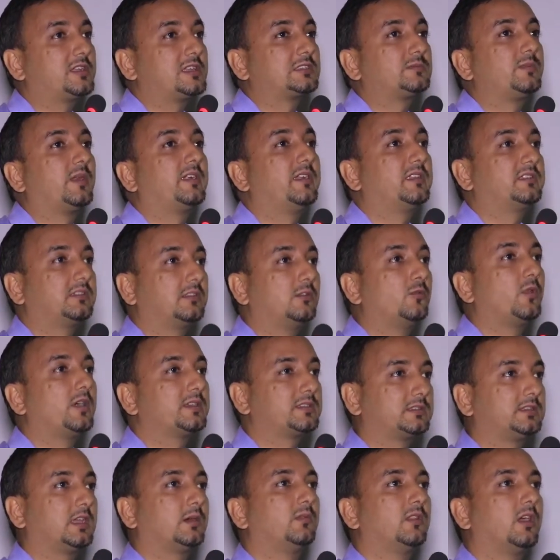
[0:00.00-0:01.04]
transplantation
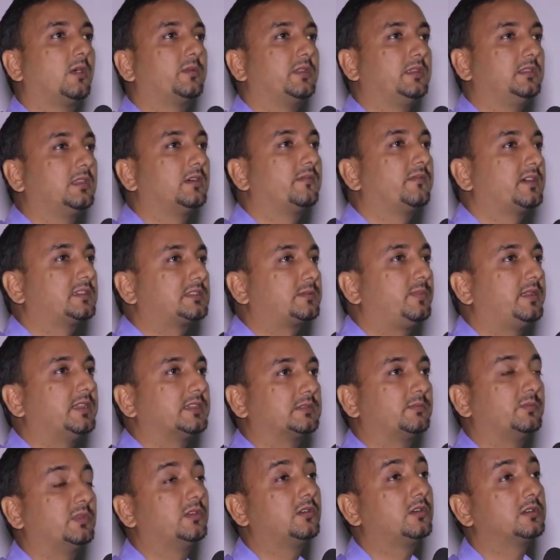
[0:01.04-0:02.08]
was developed in the first
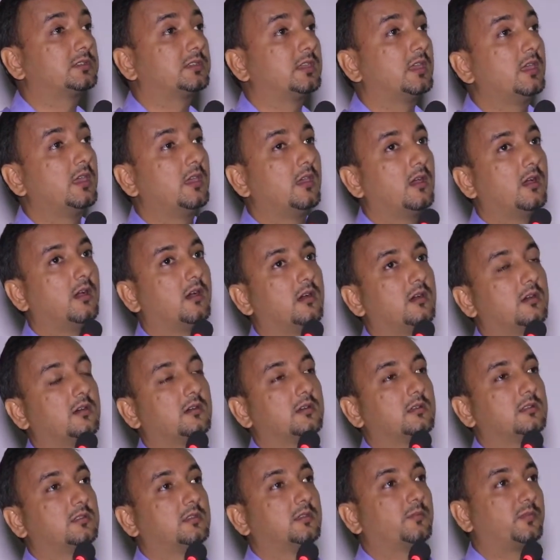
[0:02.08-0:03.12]
place, because
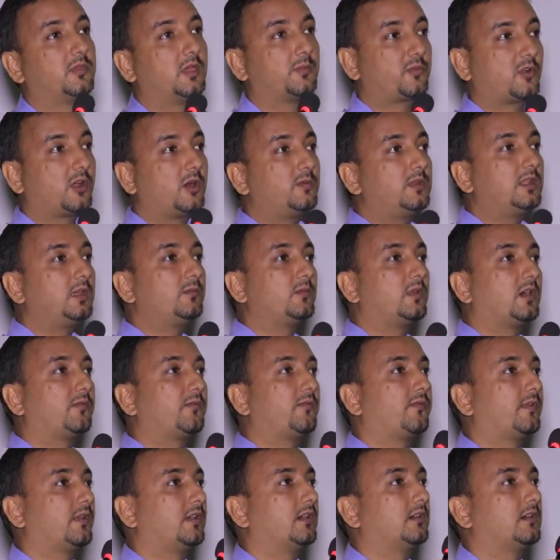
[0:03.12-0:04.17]
the problem
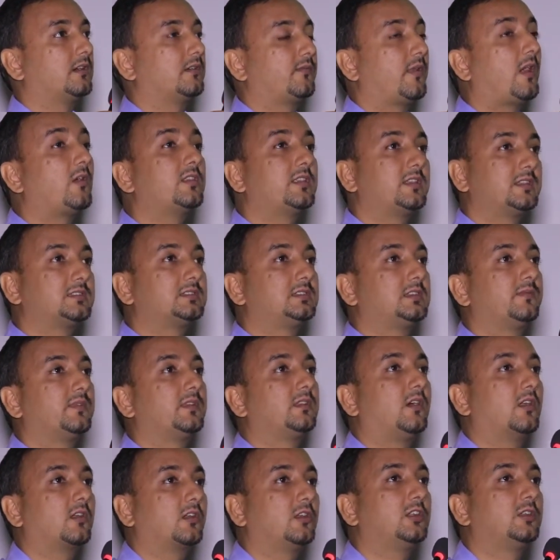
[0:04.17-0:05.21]
of founder
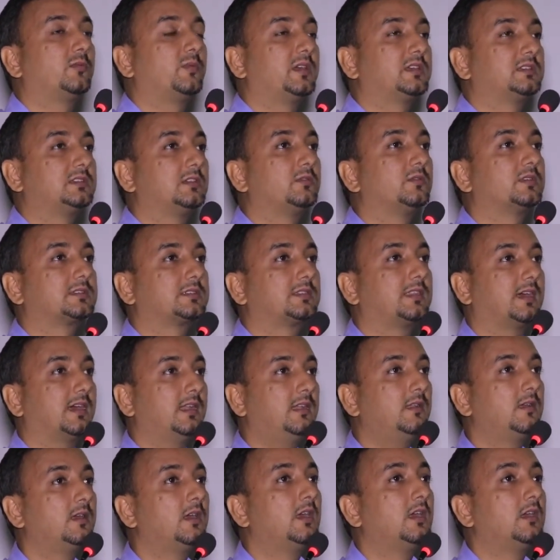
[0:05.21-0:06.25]
Stephen orchidopexy was
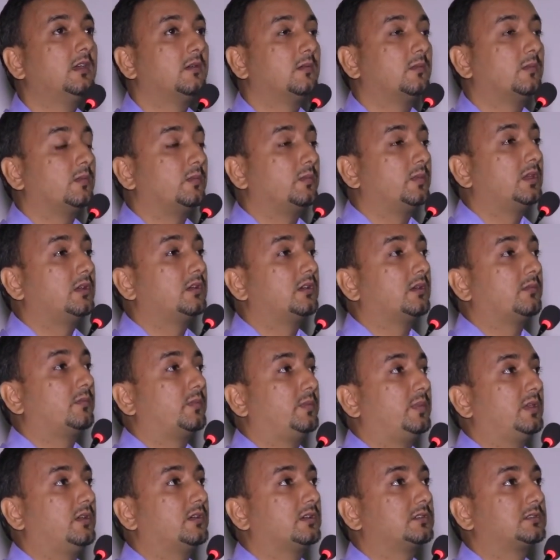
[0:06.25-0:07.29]
that
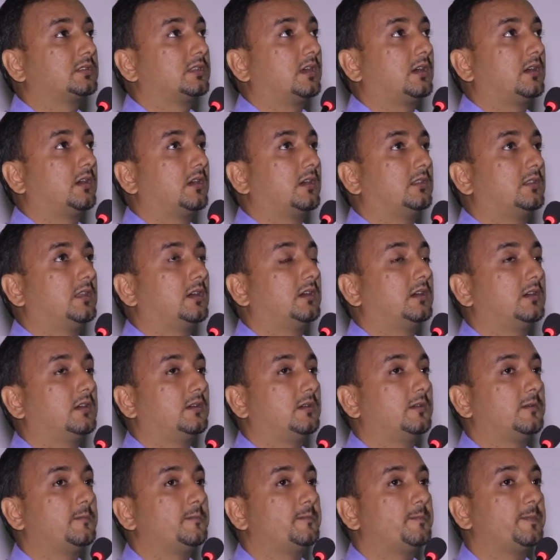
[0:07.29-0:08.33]
because
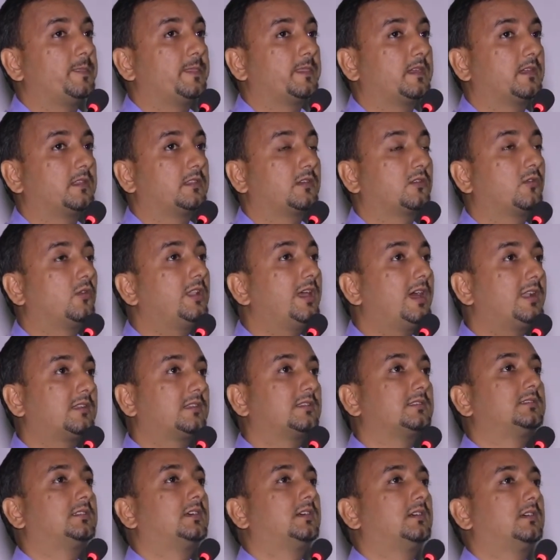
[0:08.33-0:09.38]
the
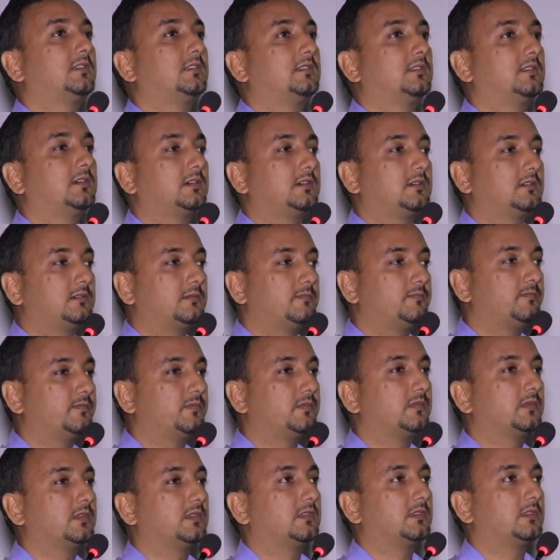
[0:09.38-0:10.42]
collateral
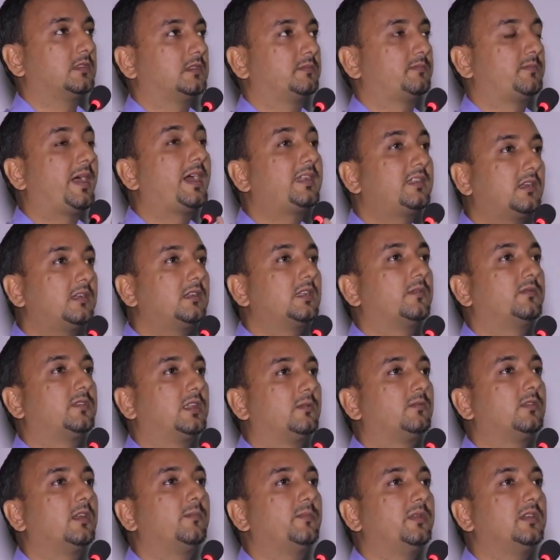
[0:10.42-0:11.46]
the pattern of
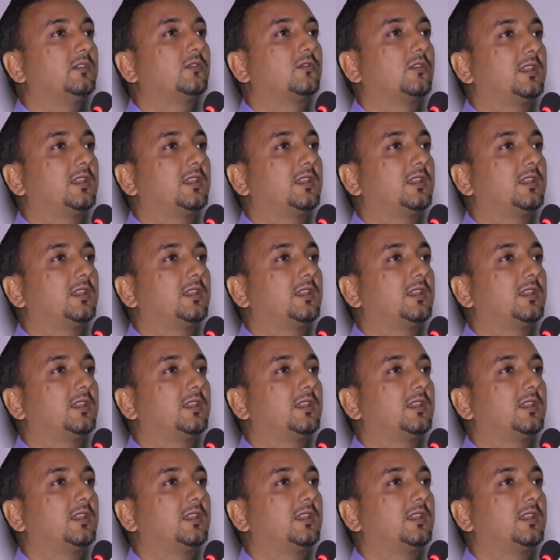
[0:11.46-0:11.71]
developing